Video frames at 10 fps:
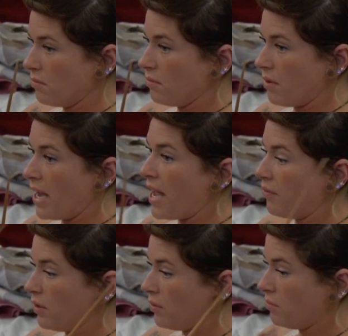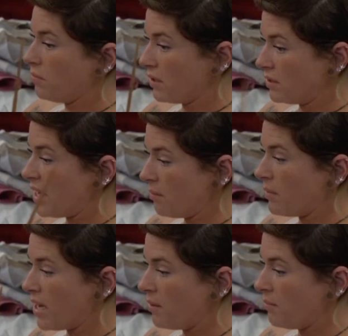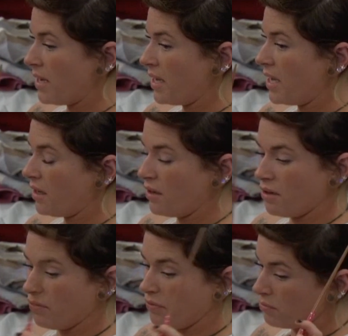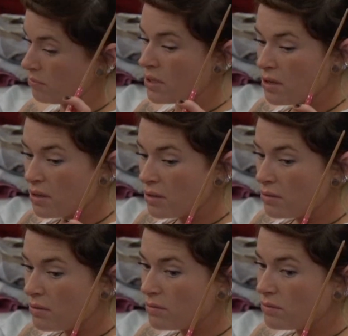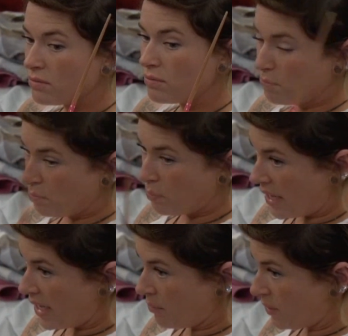I have a timeline in my head of politely